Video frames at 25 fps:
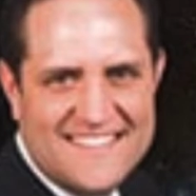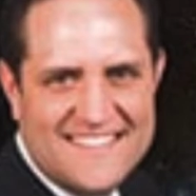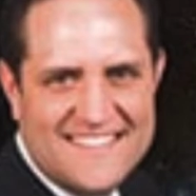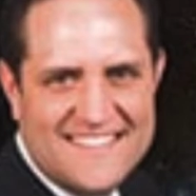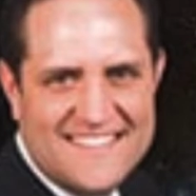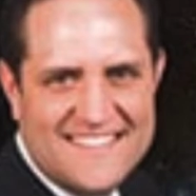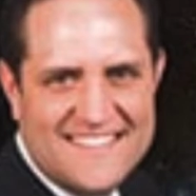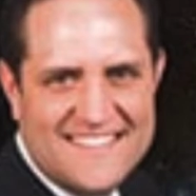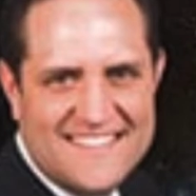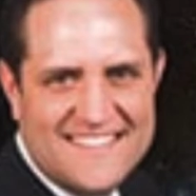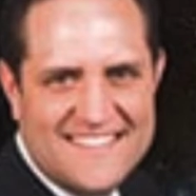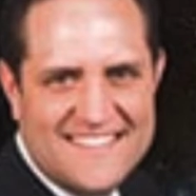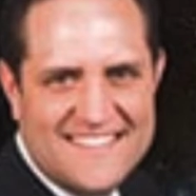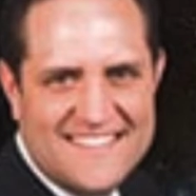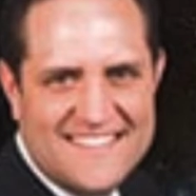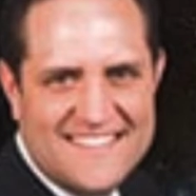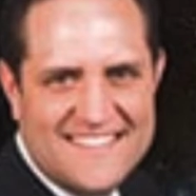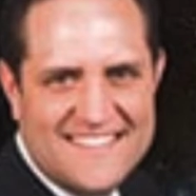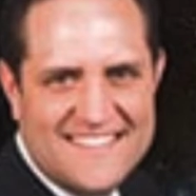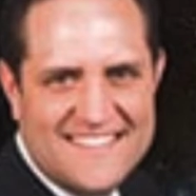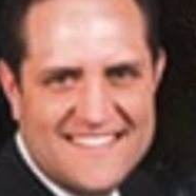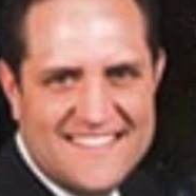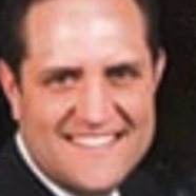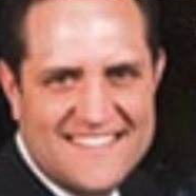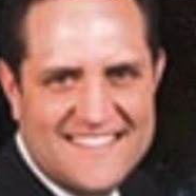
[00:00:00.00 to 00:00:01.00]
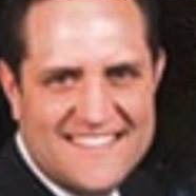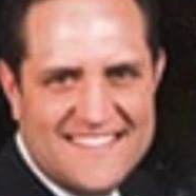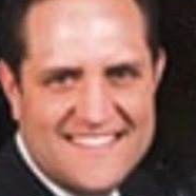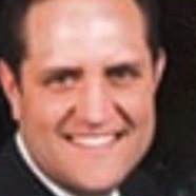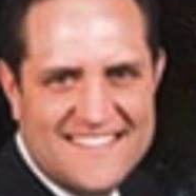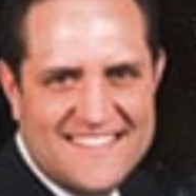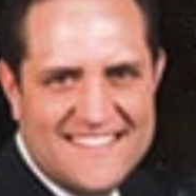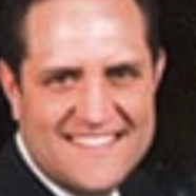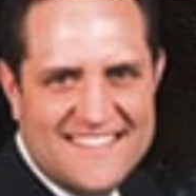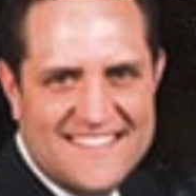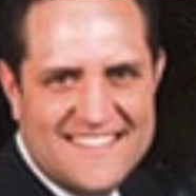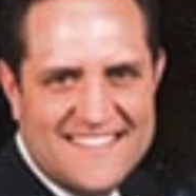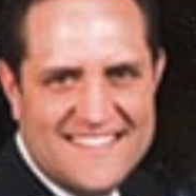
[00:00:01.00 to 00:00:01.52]

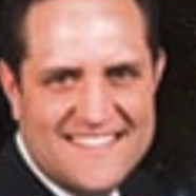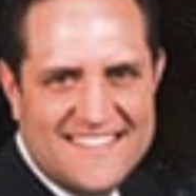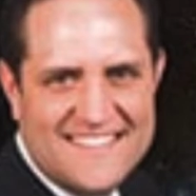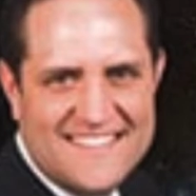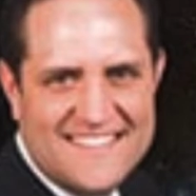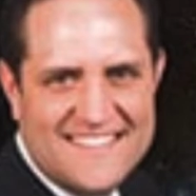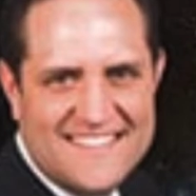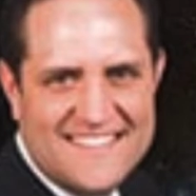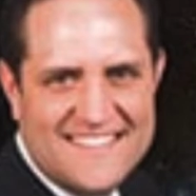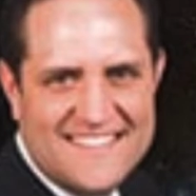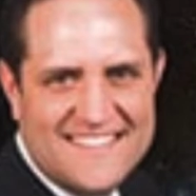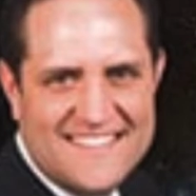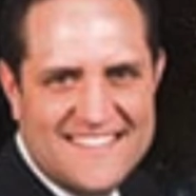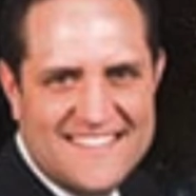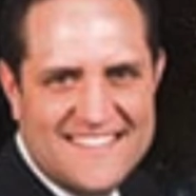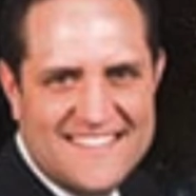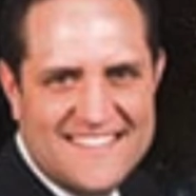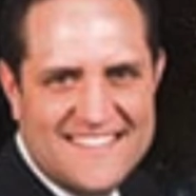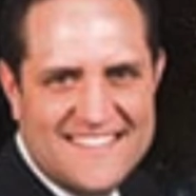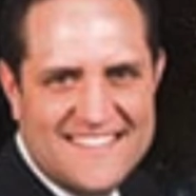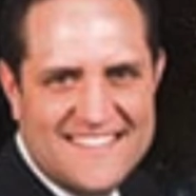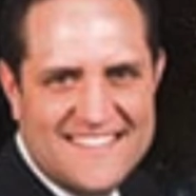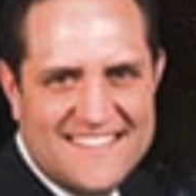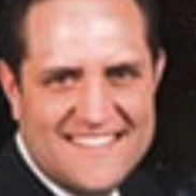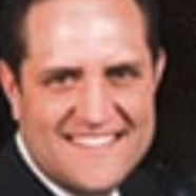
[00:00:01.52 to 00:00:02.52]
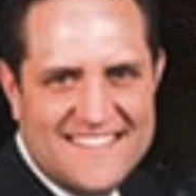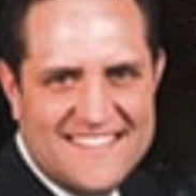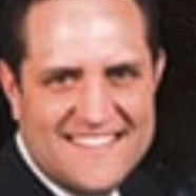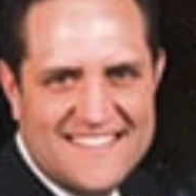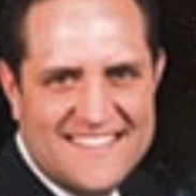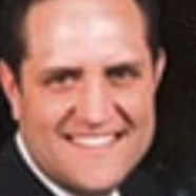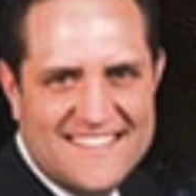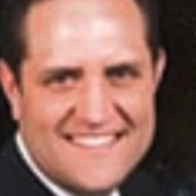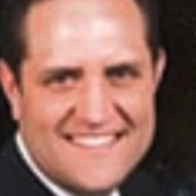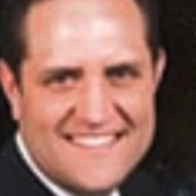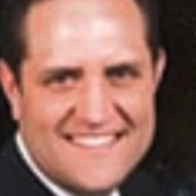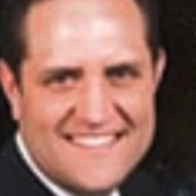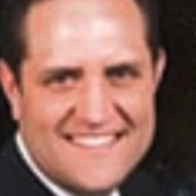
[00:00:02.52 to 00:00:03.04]

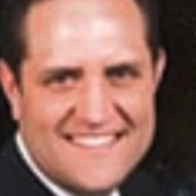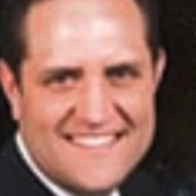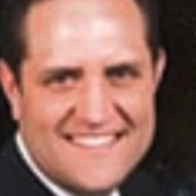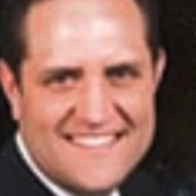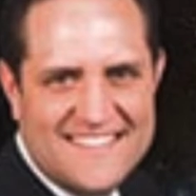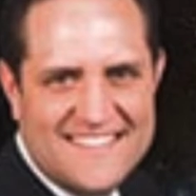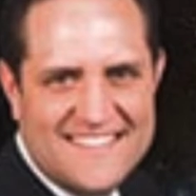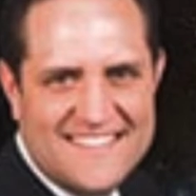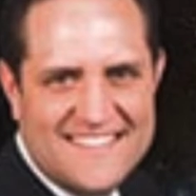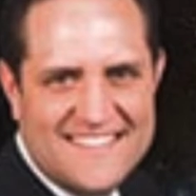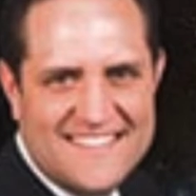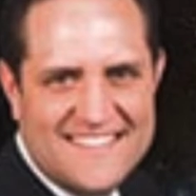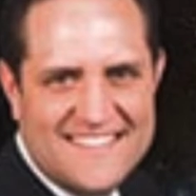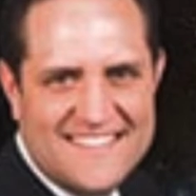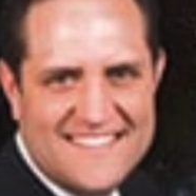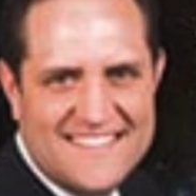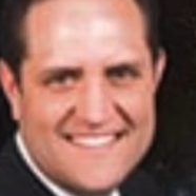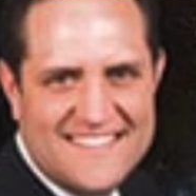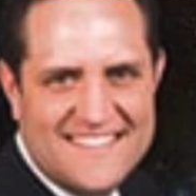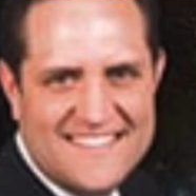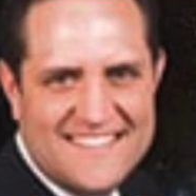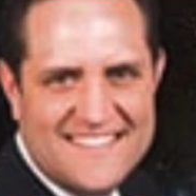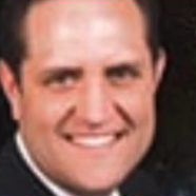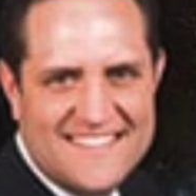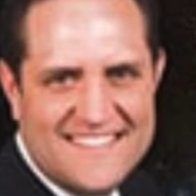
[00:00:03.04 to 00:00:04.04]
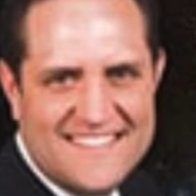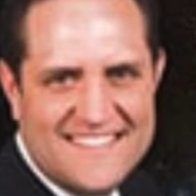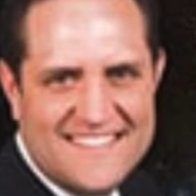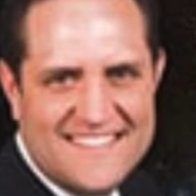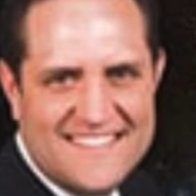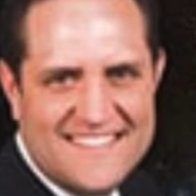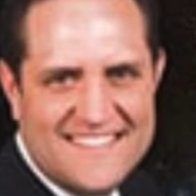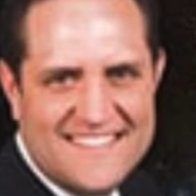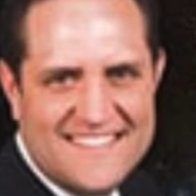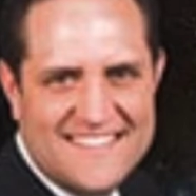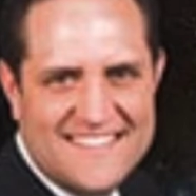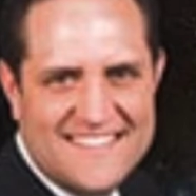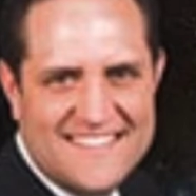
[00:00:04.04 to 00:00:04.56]

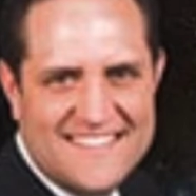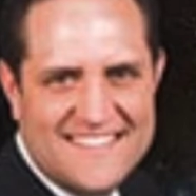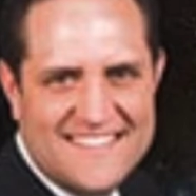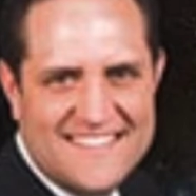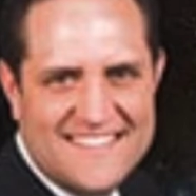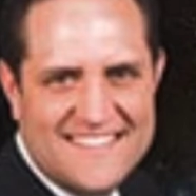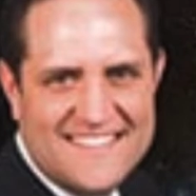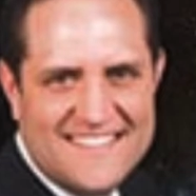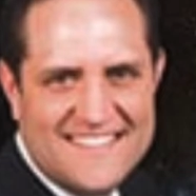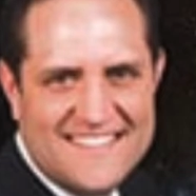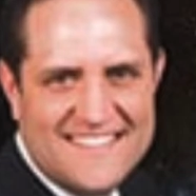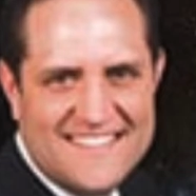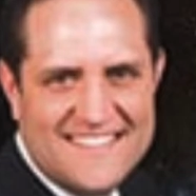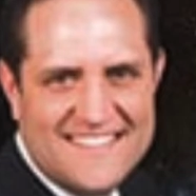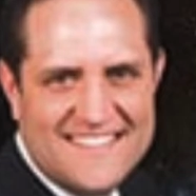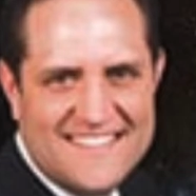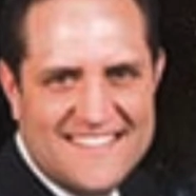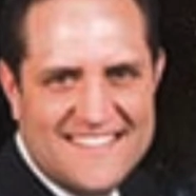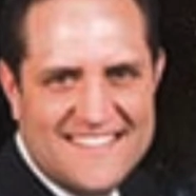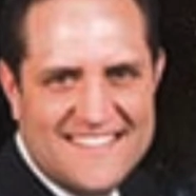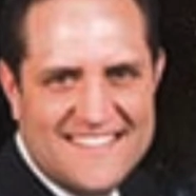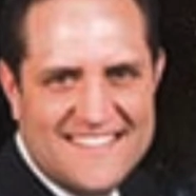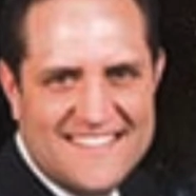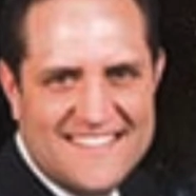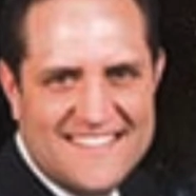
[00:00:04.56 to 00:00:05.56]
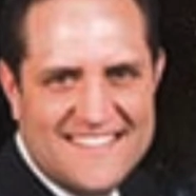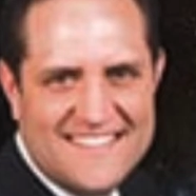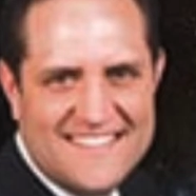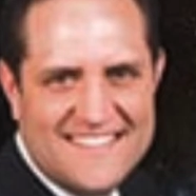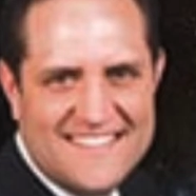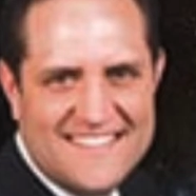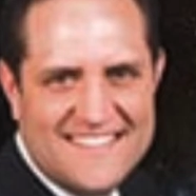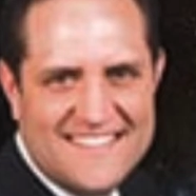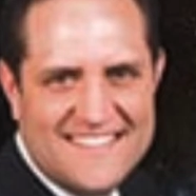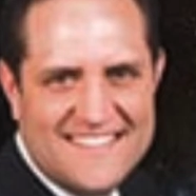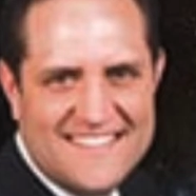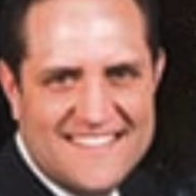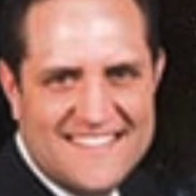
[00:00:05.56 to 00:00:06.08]

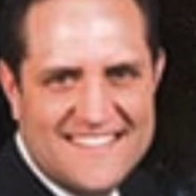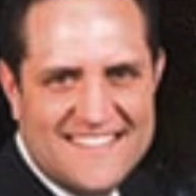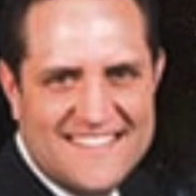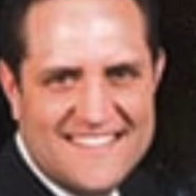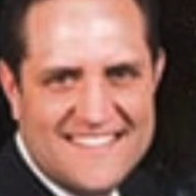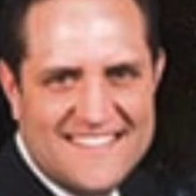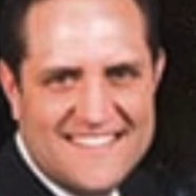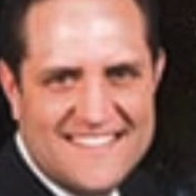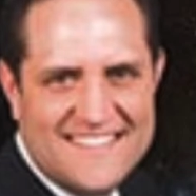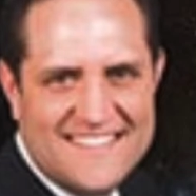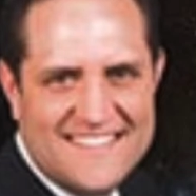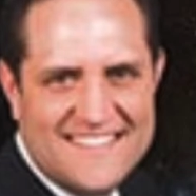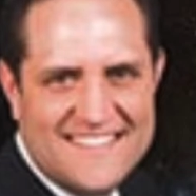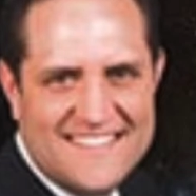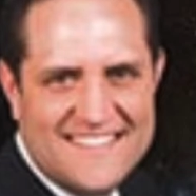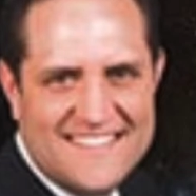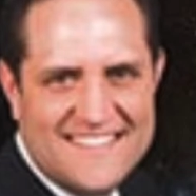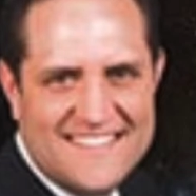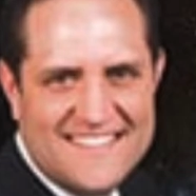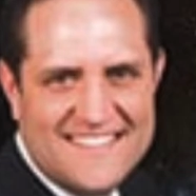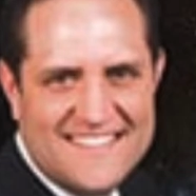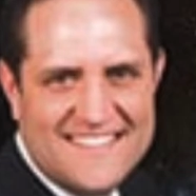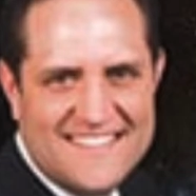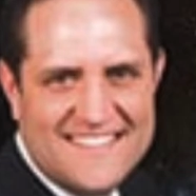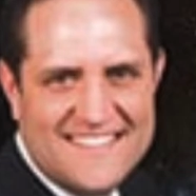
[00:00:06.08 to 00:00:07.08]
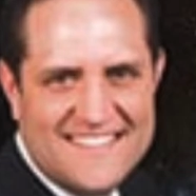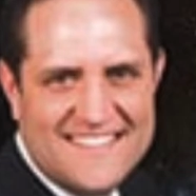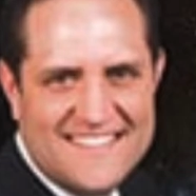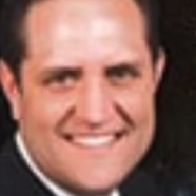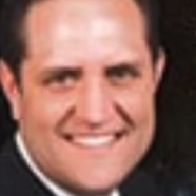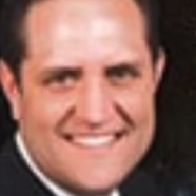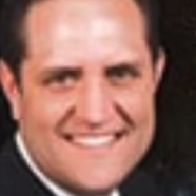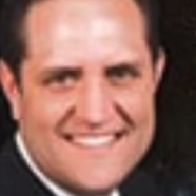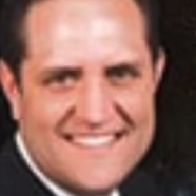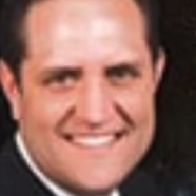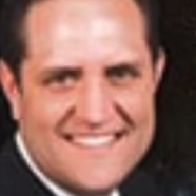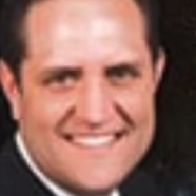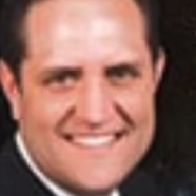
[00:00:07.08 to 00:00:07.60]

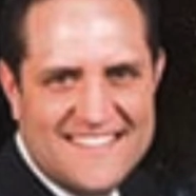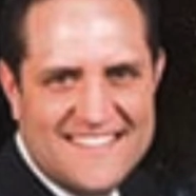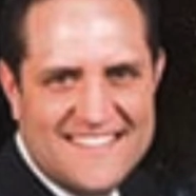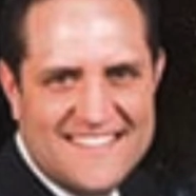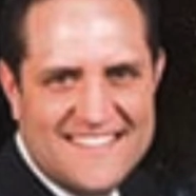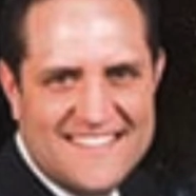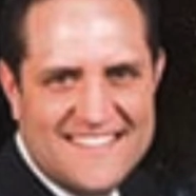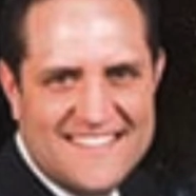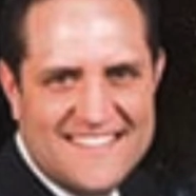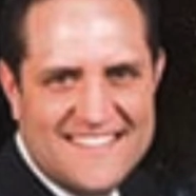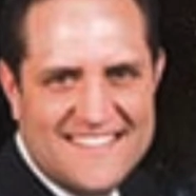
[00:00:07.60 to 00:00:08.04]
This is a still picture; no speech is visible.